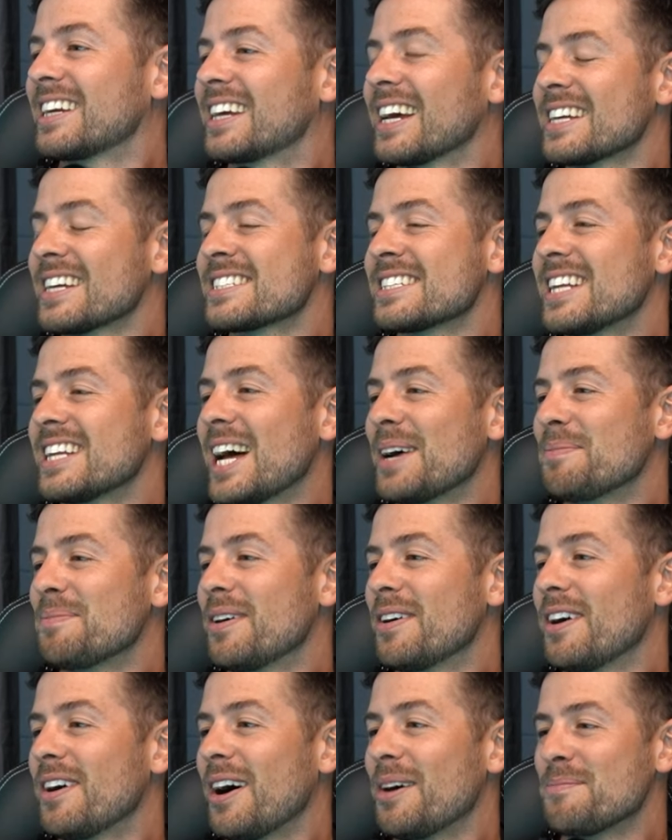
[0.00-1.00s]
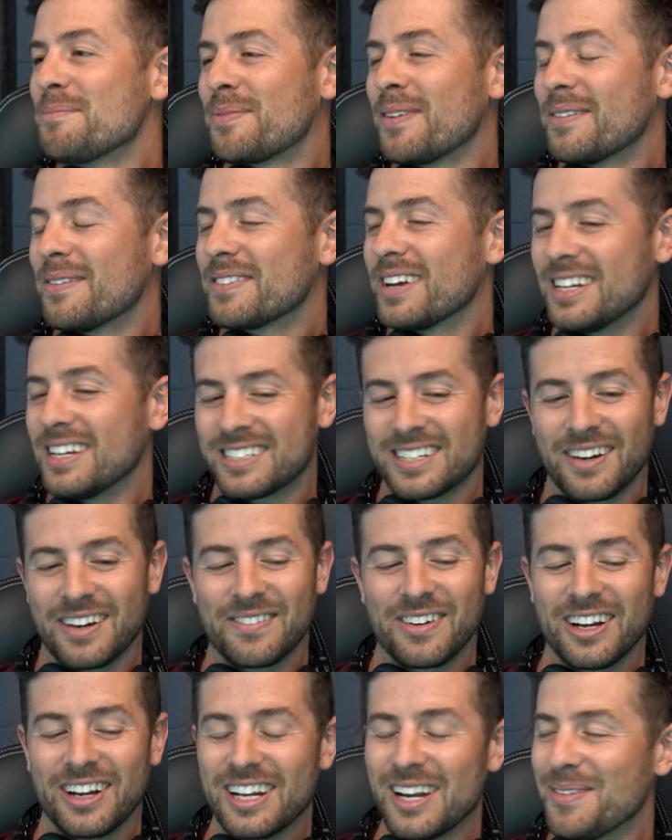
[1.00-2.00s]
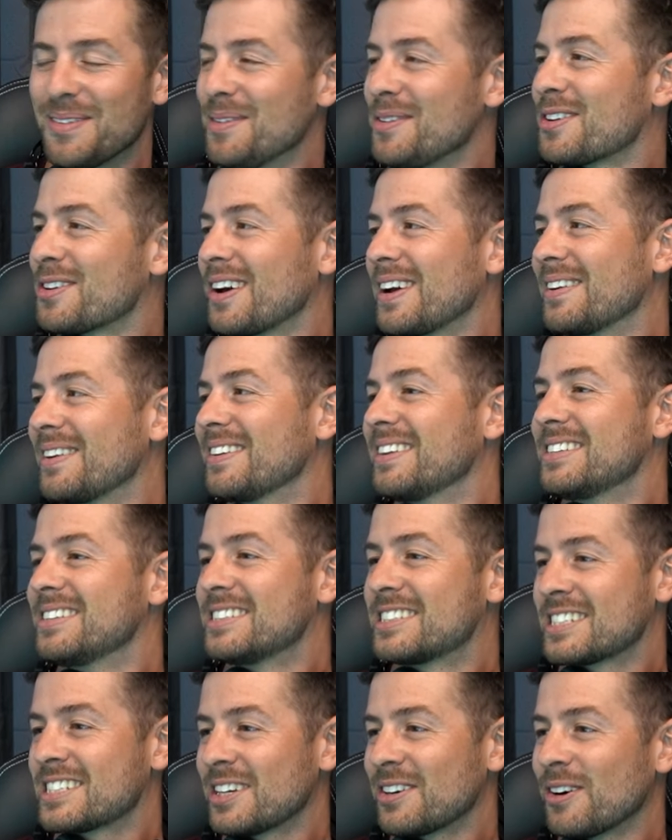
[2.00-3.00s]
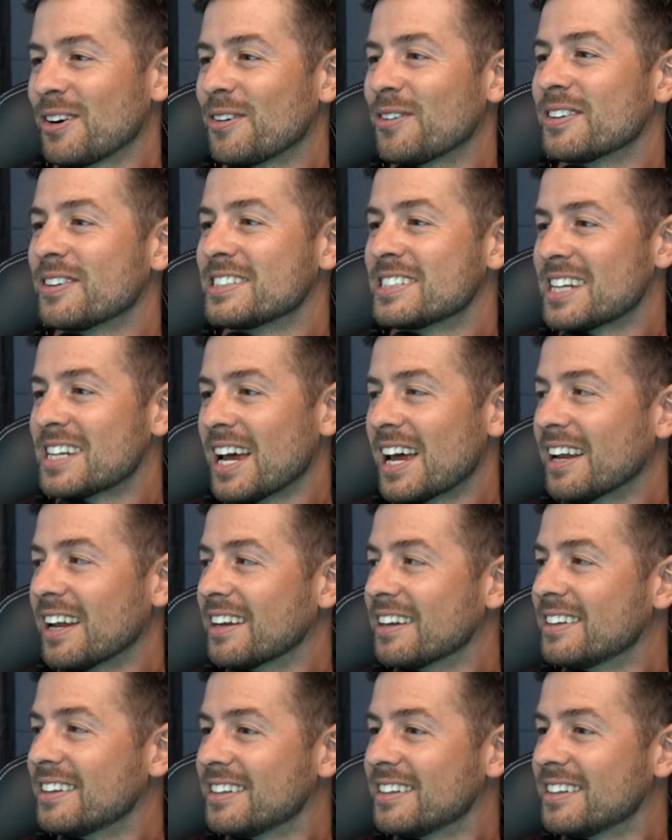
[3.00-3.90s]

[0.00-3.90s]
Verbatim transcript: Guess a number. I'm, I'm guess I've got a number between zero and ten.